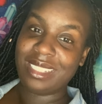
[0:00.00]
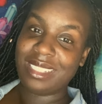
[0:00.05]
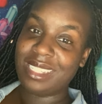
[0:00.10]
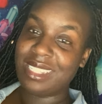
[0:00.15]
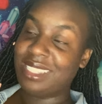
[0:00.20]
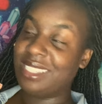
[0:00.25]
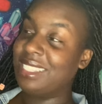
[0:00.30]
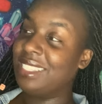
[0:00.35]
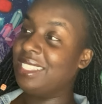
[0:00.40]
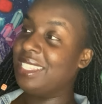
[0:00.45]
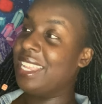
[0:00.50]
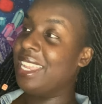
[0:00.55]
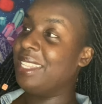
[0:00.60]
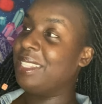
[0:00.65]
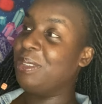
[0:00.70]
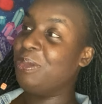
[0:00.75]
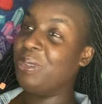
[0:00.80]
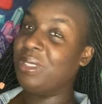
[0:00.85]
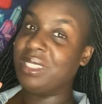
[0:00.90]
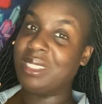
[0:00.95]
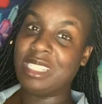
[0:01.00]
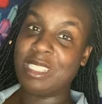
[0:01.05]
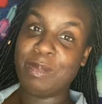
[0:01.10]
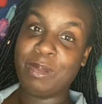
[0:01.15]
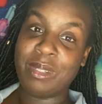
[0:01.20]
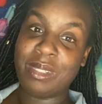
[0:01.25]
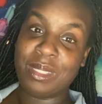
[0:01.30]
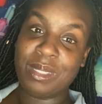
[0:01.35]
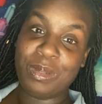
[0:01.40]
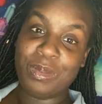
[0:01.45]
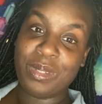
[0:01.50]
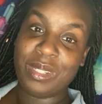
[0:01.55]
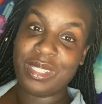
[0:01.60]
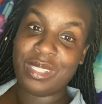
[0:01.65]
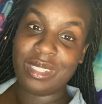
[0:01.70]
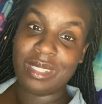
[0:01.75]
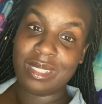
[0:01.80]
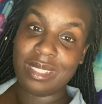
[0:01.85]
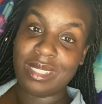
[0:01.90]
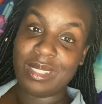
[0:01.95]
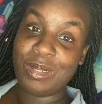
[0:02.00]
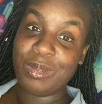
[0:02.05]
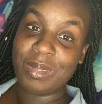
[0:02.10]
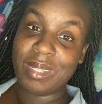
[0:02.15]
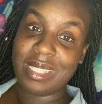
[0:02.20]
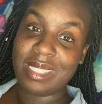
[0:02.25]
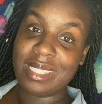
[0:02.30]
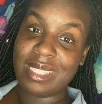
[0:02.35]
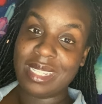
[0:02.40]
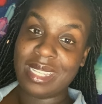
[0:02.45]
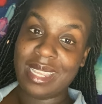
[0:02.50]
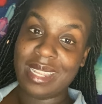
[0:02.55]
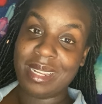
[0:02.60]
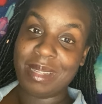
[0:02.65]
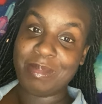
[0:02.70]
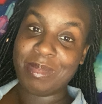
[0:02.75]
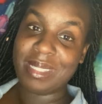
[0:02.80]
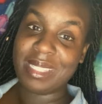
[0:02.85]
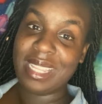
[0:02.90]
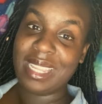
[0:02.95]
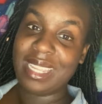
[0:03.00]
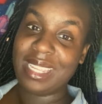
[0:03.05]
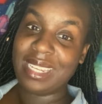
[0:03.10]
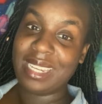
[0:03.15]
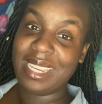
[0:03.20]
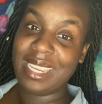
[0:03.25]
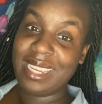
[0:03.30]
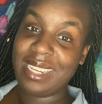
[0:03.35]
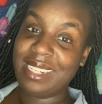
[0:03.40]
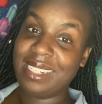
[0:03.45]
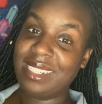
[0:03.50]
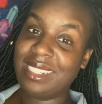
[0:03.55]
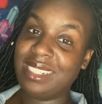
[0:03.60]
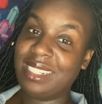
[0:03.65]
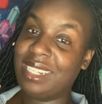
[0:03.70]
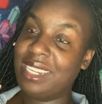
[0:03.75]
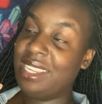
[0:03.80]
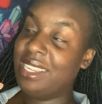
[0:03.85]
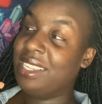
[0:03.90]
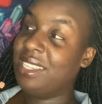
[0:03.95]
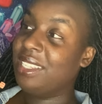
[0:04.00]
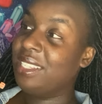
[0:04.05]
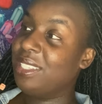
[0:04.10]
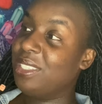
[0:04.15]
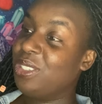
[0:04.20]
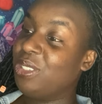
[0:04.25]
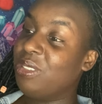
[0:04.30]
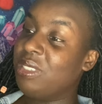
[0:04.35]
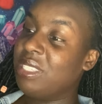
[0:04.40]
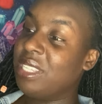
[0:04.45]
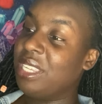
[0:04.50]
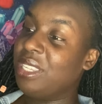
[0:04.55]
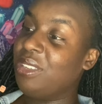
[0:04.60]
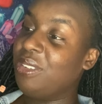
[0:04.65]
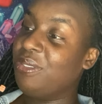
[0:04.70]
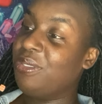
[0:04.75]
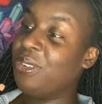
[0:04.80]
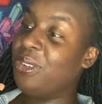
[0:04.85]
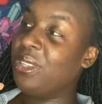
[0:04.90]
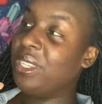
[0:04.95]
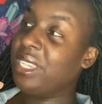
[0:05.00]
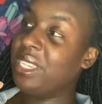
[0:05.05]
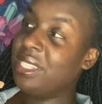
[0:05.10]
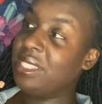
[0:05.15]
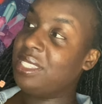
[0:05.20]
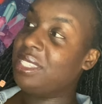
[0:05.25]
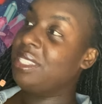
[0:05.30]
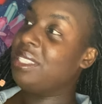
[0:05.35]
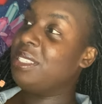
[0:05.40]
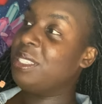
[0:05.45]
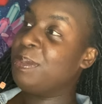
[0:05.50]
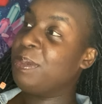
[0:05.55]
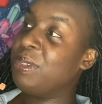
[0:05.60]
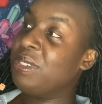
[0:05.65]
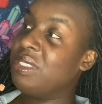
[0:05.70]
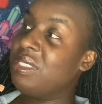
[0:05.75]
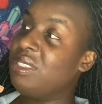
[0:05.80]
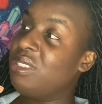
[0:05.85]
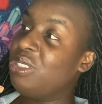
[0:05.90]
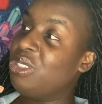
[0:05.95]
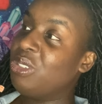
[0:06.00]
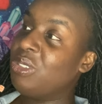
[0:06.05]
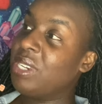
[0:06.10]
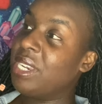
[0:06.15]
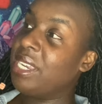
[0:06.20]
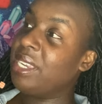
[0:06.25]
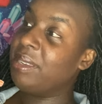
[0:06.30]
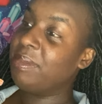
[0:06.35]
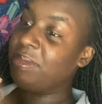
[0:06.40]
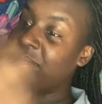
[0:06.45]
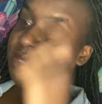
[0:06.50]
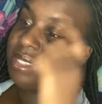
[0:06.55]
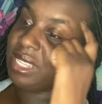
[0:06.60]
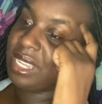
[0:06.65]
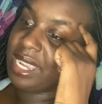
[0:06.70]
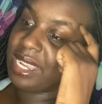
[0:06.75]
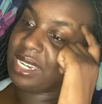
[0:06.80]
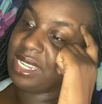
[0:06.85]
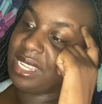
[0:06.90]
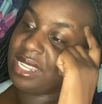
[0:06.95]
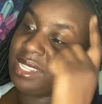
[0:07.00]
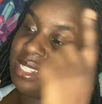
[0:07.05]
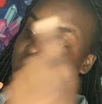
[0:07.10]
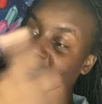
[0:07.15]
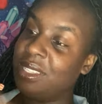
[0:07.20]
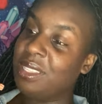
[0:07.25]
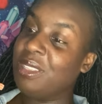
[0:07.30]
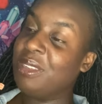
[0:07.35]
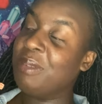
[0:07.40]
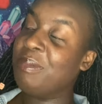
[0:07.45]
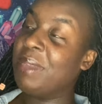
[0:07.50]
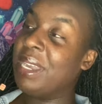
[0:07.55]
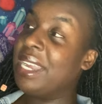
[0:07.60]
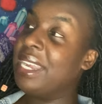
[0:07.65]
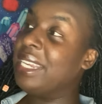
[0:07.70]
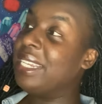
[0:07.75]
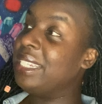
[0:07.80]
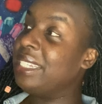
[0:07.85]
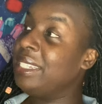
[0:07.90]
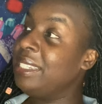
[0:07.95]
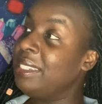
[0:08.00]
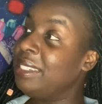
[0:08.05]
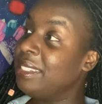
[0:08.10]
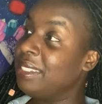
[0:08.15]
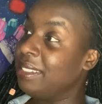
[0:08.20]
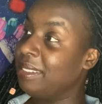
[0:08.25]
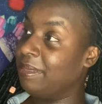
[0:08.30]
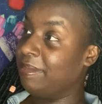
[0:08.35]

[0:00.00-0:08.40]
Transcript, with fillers: That's exactly what this person wants you to do is to get upset here so it's like you're falling into this person's trap. You got to get into their mind.